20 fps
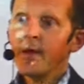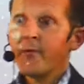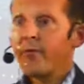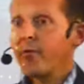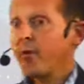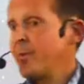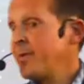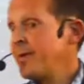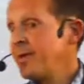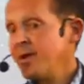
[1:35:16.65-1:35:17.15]

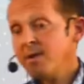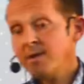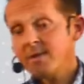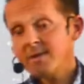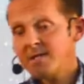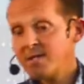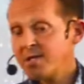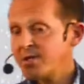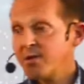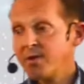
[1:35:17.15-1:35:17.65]
From the
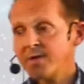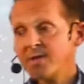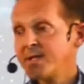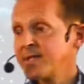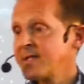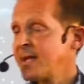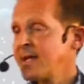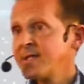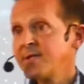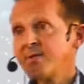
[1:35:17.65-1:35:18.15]
Earth, it's just the
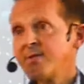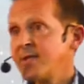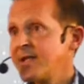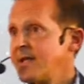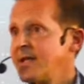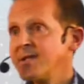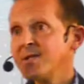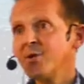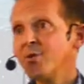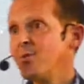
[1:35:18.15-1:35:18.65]
size of the
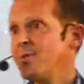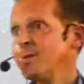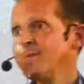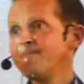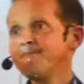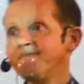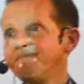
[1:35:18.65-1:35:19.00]
telescope.